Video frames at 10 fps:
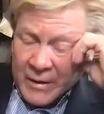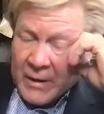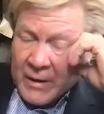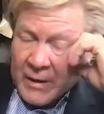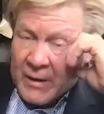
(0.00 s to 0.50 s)

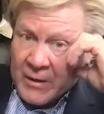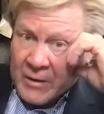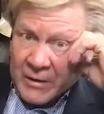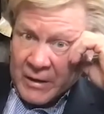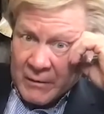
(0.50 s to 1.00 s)
it just
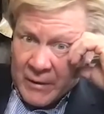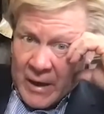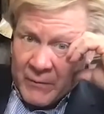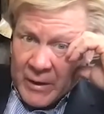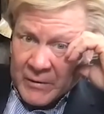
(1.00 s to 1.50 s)

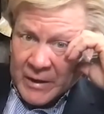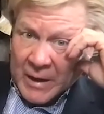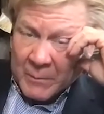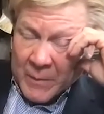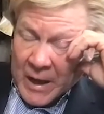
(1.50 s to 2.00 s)
every step
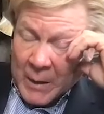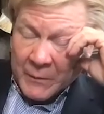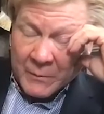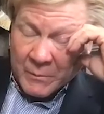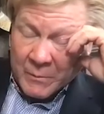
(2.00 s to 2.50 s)

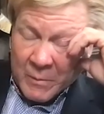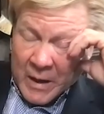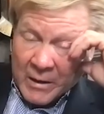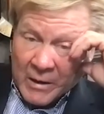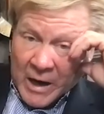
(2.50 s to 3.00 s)
helps make
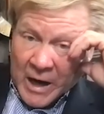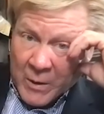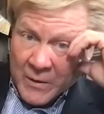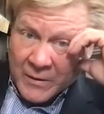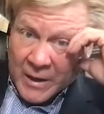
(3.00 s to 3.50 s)
our
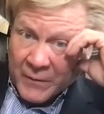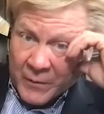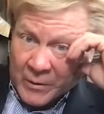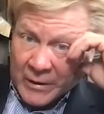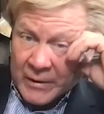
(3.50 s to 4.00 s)
highways
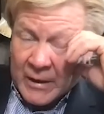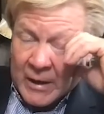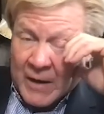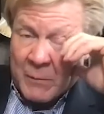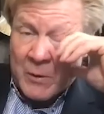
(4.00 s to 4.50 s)
safer. And I've been